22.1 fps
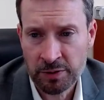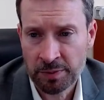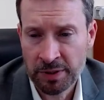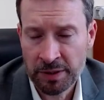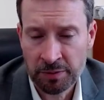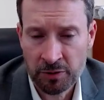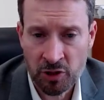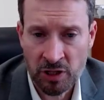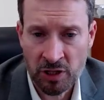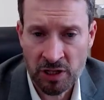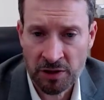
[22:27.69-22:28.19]

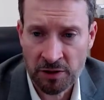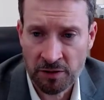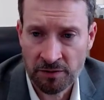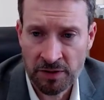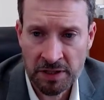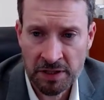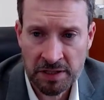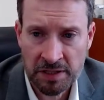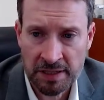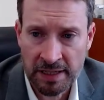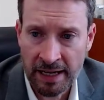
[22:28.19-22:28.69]
That's what people shake
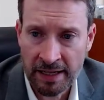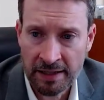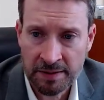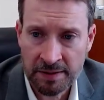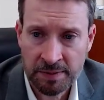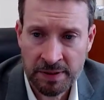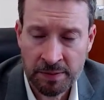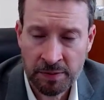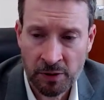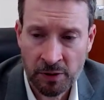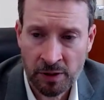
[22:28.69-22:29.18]
their fist
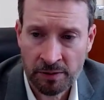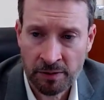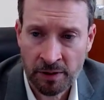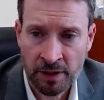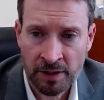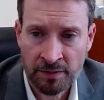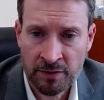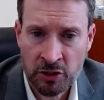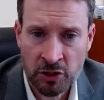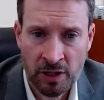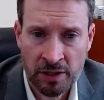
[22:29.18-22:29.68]
at, is
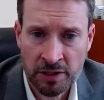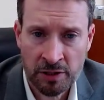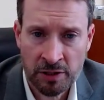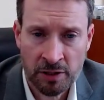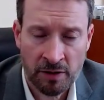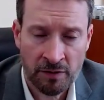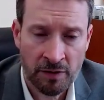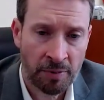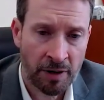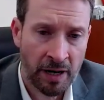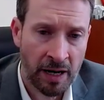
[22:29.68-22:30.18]
people aren't even
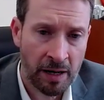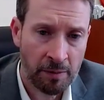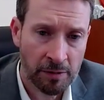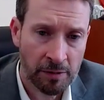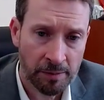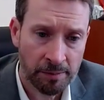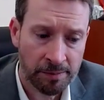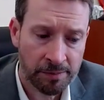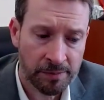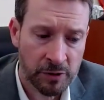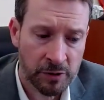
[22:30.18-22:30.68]
trying to solve the
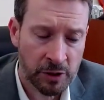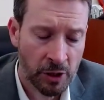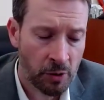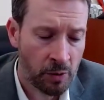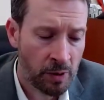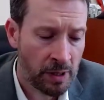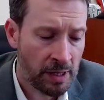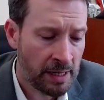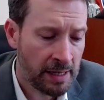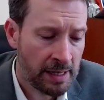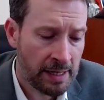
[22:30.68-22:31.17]
problem.
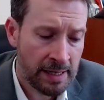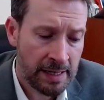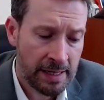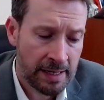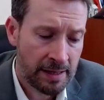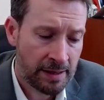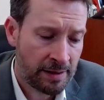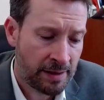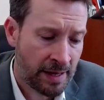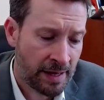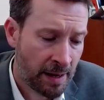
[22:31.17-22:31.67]
So
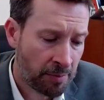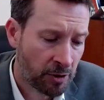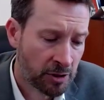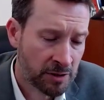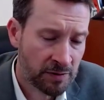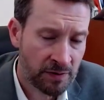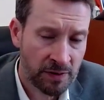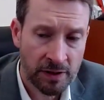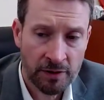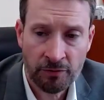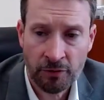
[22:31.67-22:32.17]

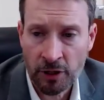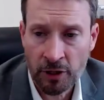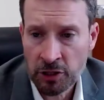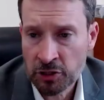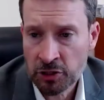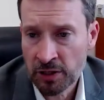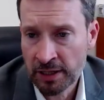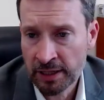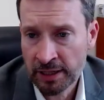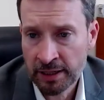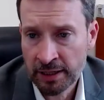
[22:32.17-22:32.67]
that part's very
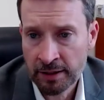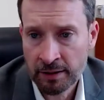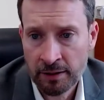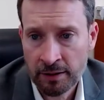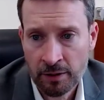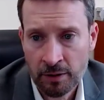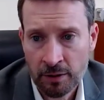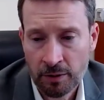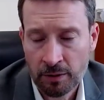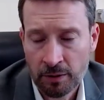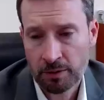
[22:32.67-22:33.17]

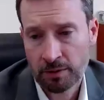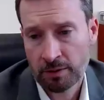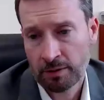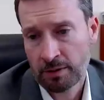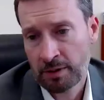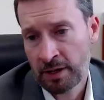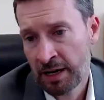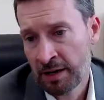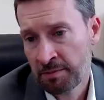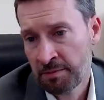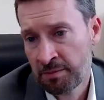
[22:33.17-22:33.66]
frustrating.
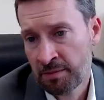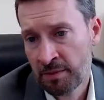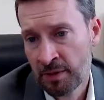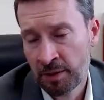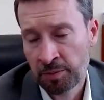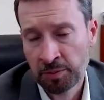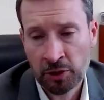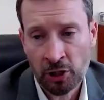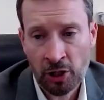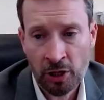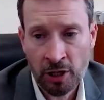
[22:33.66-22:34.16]
I
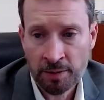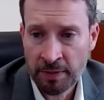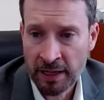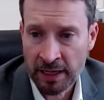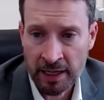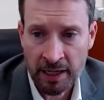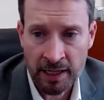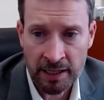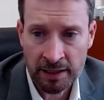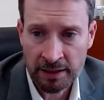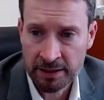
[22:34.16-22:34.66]

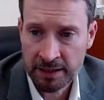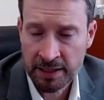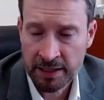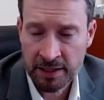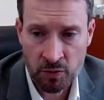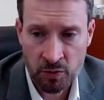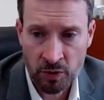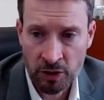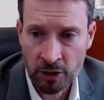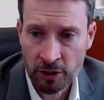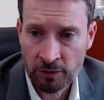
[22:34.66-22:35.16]
applaud my
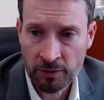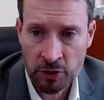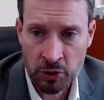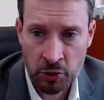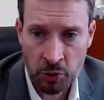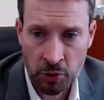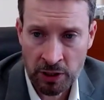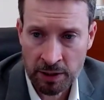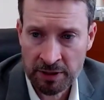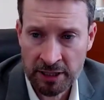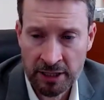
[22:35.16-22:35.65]
colleagues as well
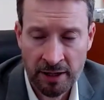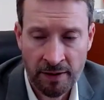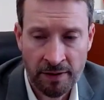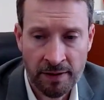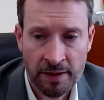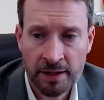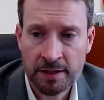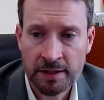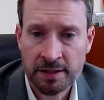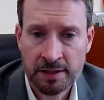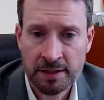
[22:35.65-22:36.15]
for joining
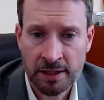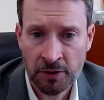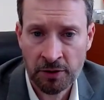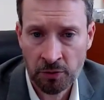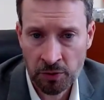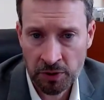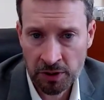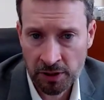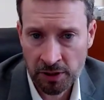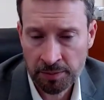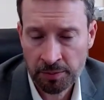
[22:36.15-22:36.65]
me on
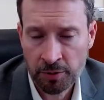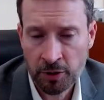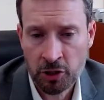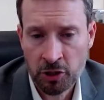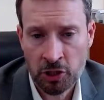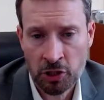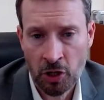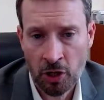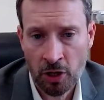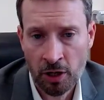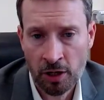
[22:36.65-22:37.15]
this and really
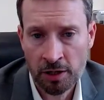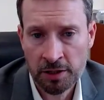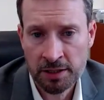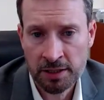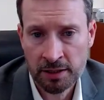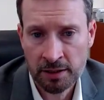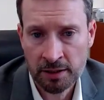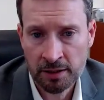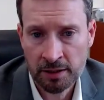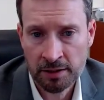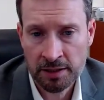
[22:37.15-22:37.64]
pushing
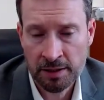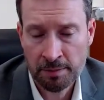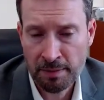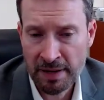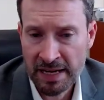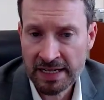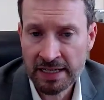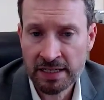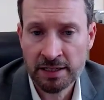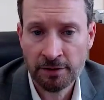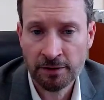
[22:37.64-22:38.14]
hard to
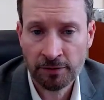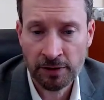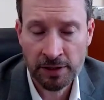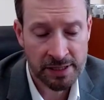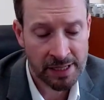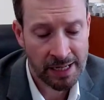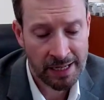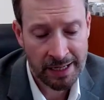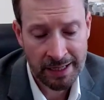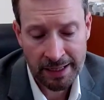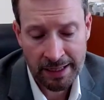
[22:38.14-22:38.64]
make a
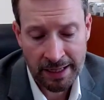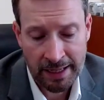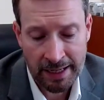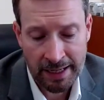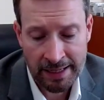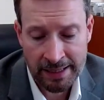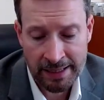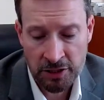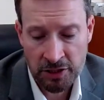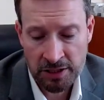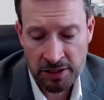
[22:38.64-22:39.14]
difference.
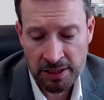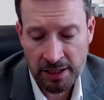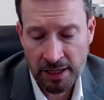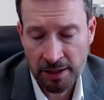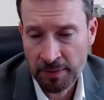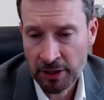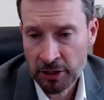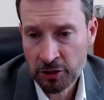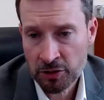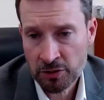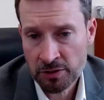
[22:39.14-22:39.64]
And as you
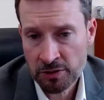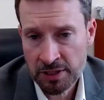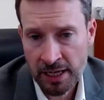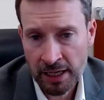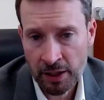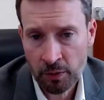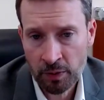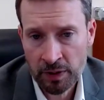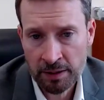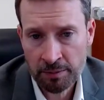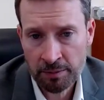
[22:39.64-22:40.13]
said, make sure
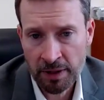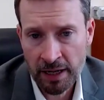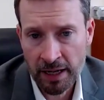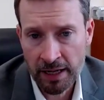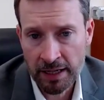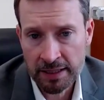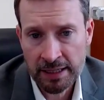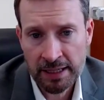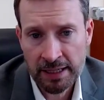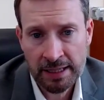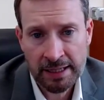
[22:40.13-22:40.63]
there's equity
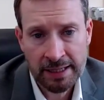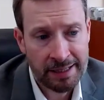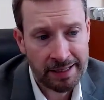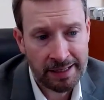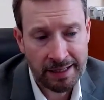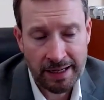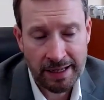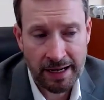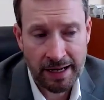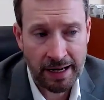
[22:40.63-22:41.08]
in mind.